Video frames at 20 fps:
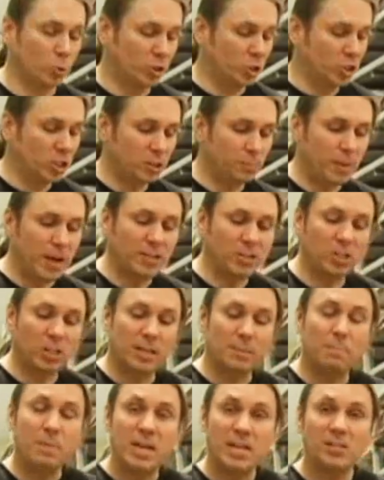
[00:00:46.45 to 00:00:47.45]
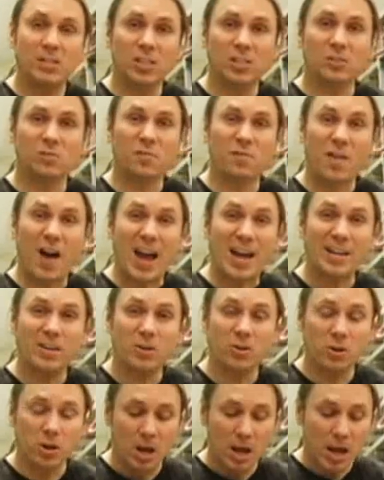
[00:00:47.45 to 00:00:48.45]
which just basically means it's
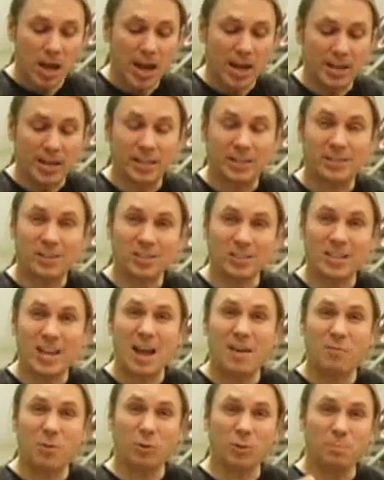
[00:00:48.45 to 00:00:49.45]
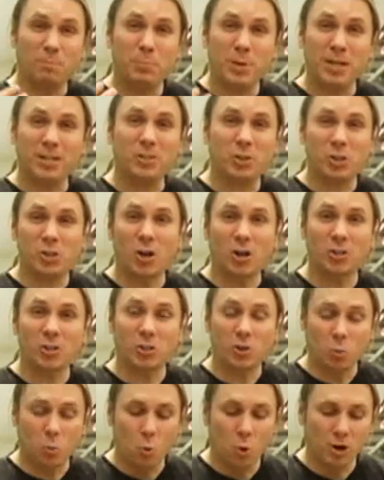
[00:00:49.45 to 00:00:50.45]
finer and it doesn't have those big
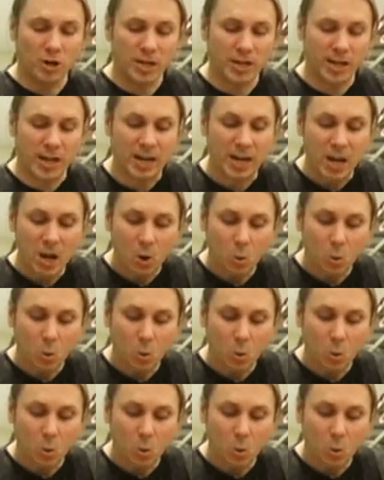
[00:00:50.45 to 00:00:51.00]
chunks of wood in it.